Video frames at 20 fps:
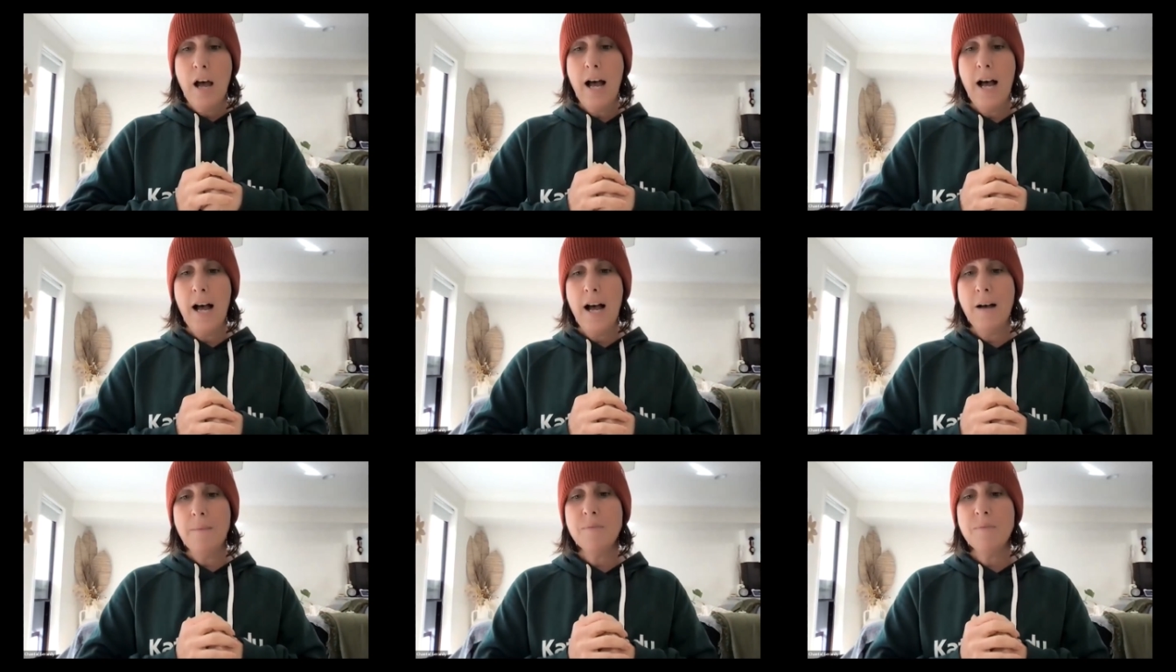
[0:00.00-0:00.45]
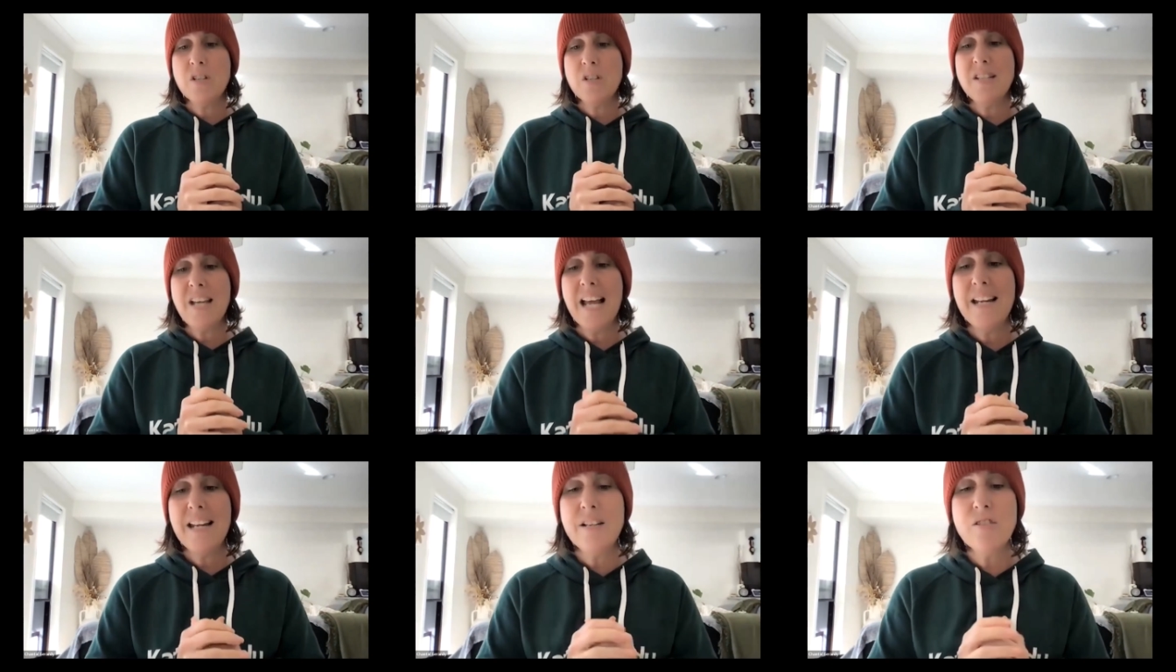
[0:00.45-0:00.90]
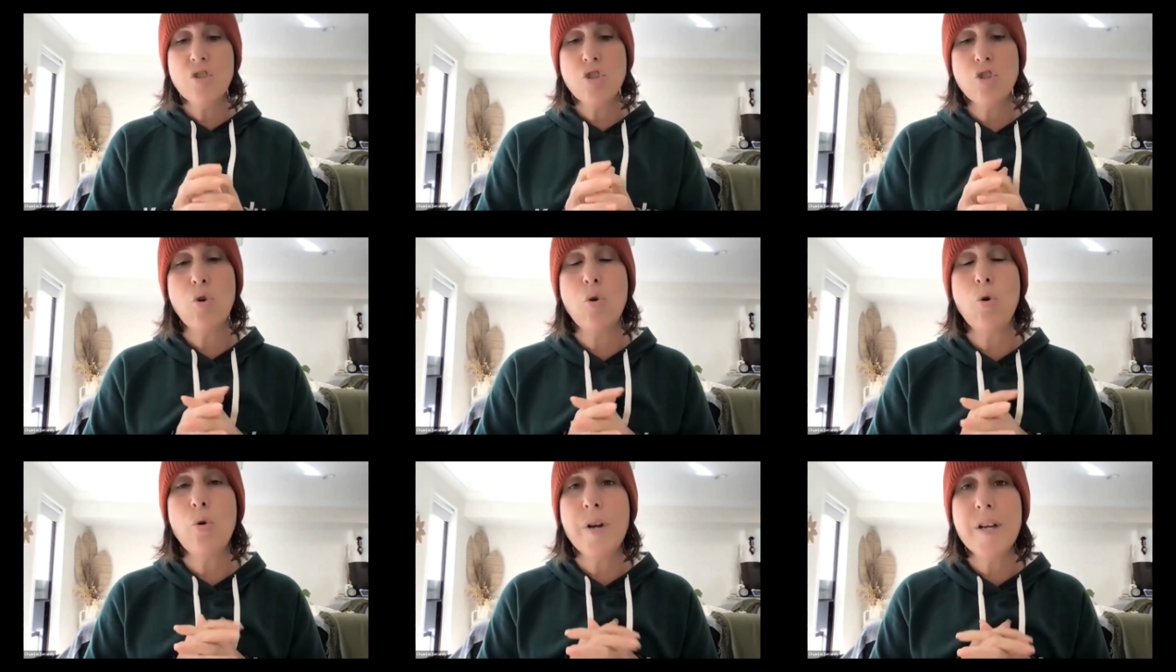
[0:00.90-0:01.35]
So telling
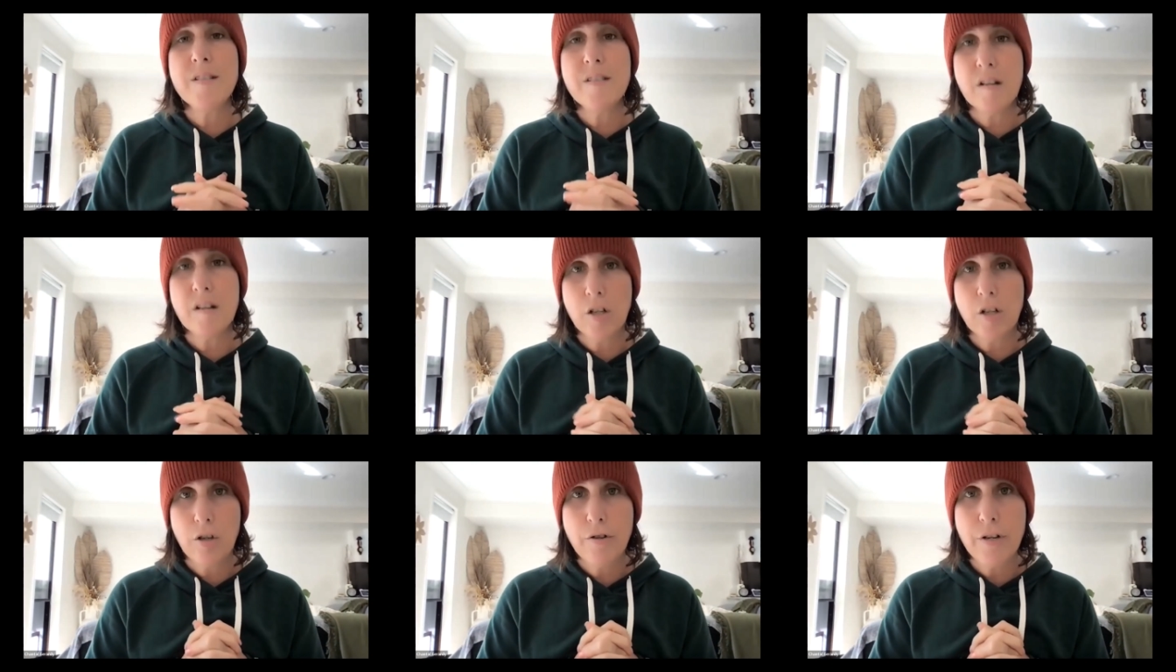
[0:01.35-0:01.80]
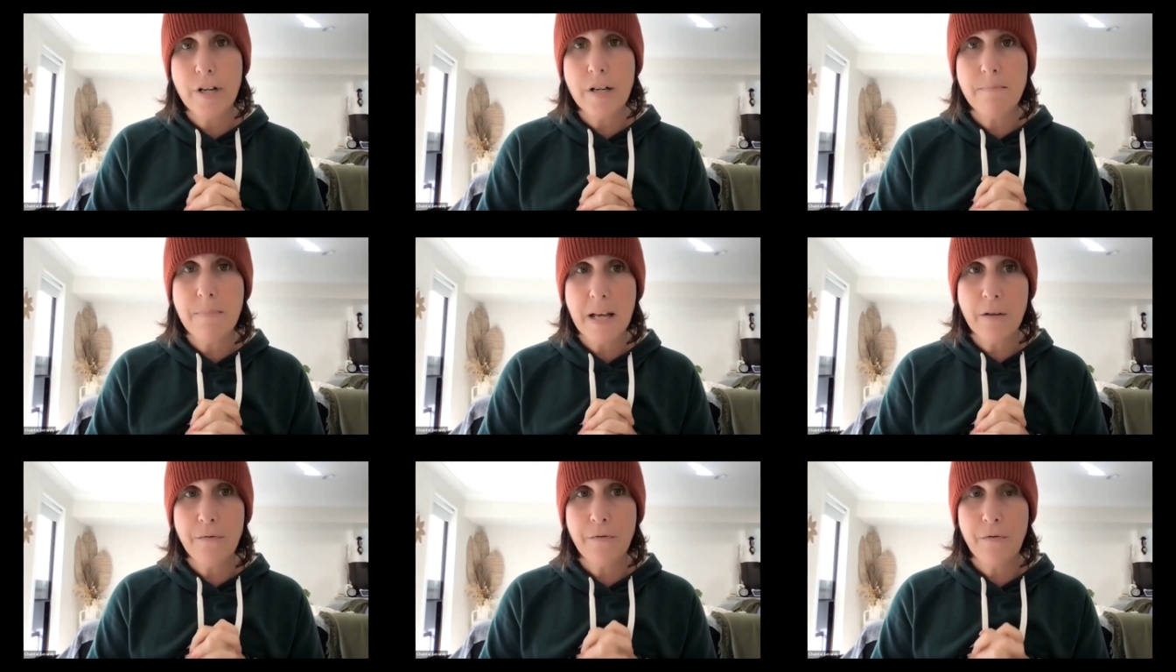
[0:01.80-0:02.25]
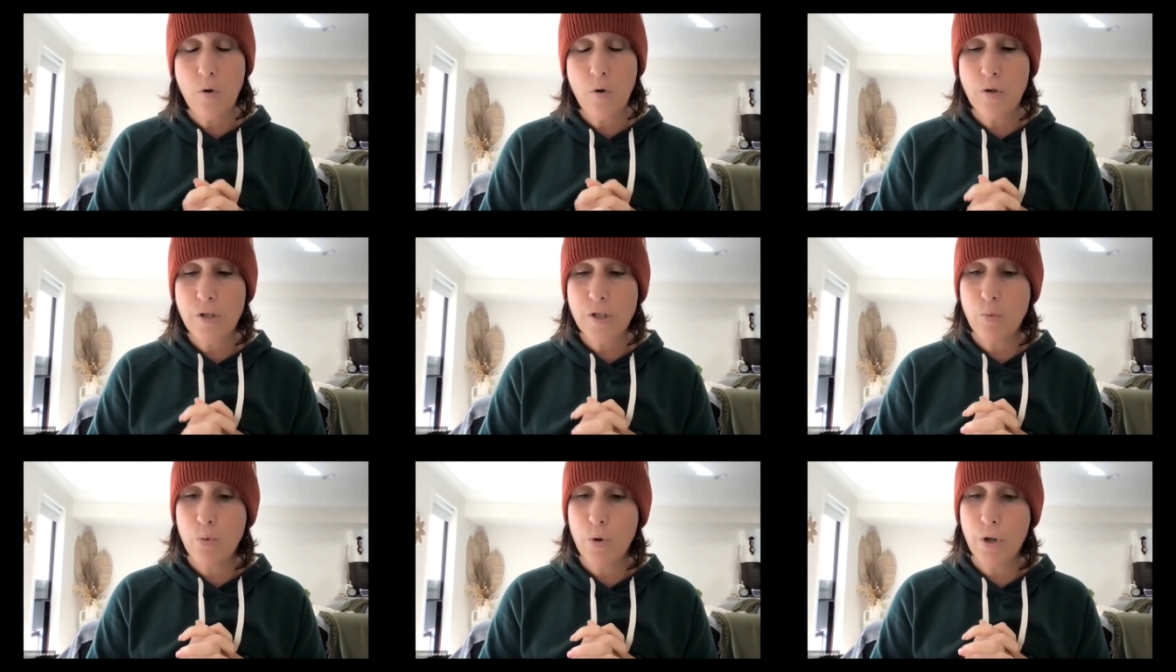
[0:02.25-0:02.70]
stories and including
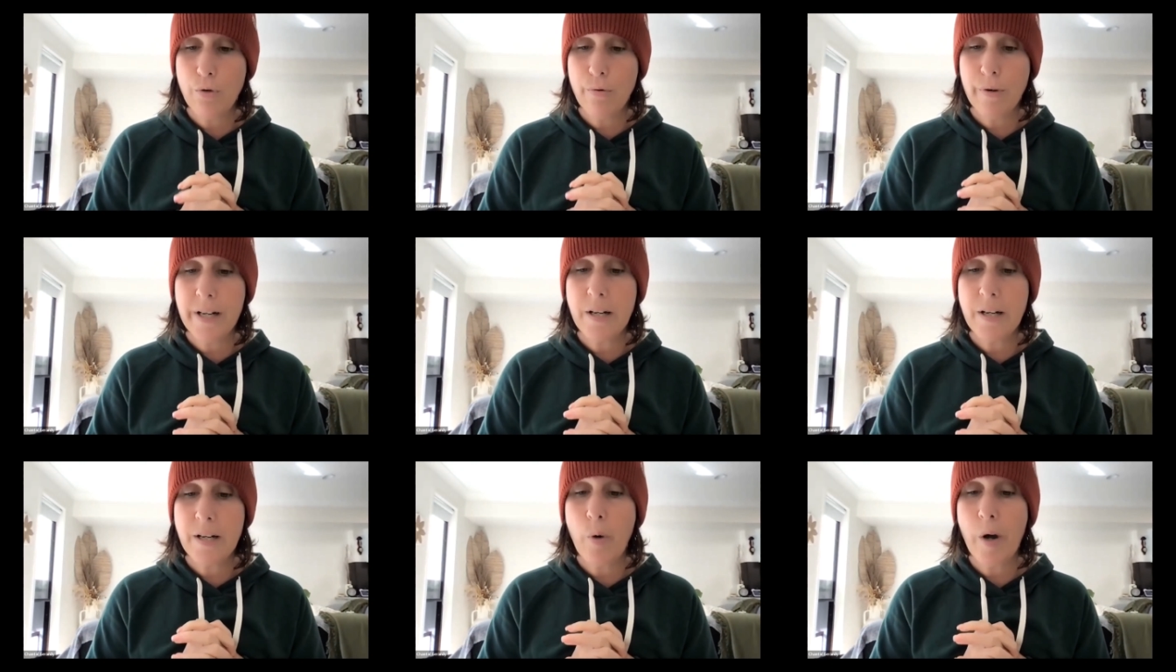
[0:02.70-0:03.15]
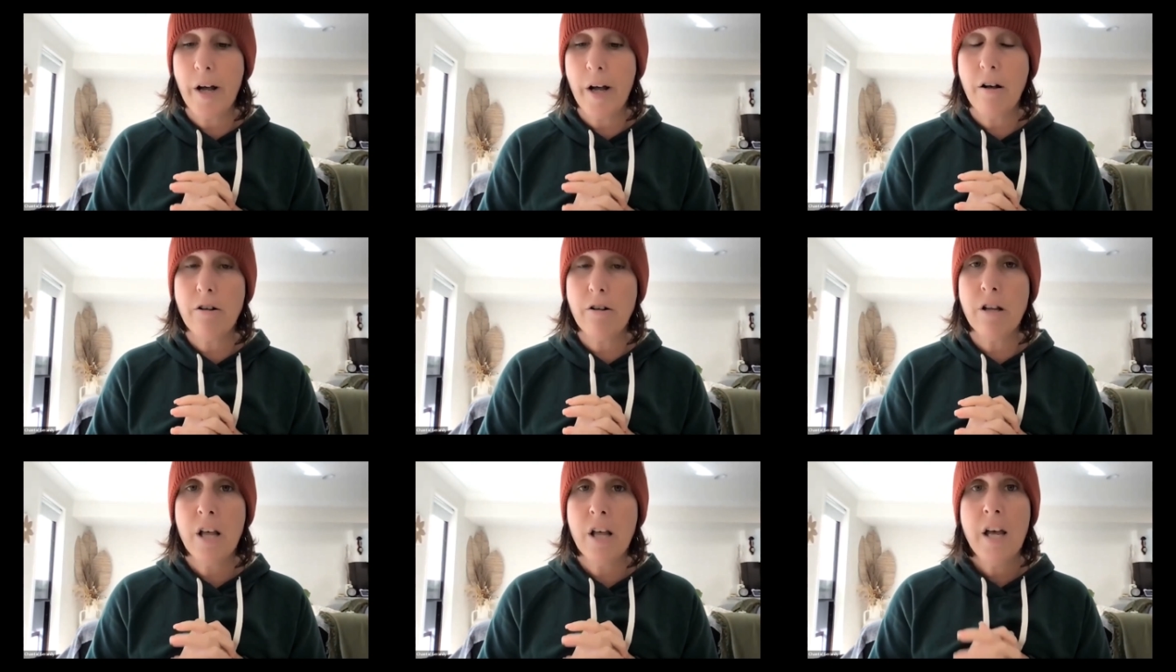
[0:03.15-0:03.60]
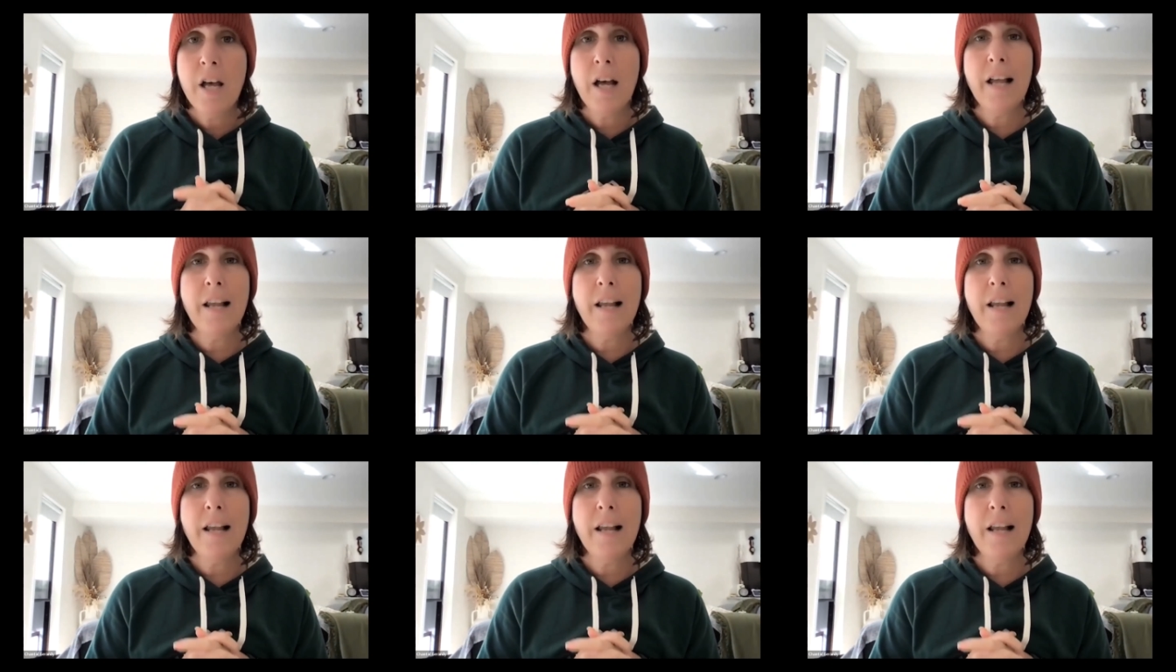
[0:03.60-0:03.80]
metaphors work really well,